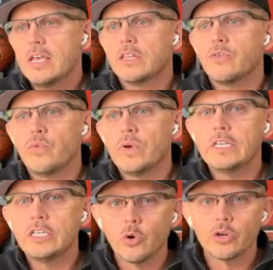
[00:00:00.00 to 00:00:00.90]
That really
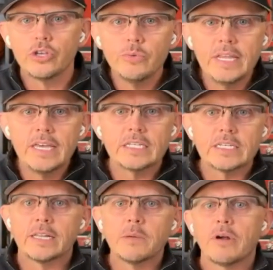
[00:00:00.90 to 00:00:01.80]
your unique
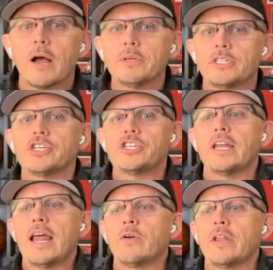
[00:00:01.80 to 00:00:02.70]
selling proposition
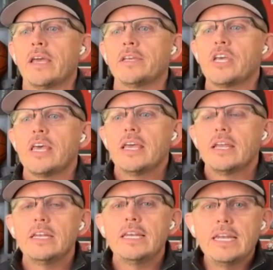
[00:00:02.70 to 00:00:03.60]
nowadays
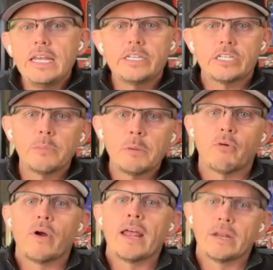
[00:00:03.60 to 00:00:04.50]
needs to be
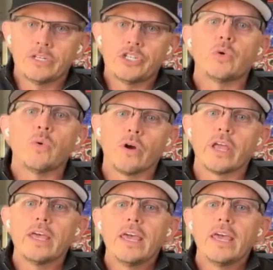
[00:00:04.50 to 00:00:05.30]
brand and story.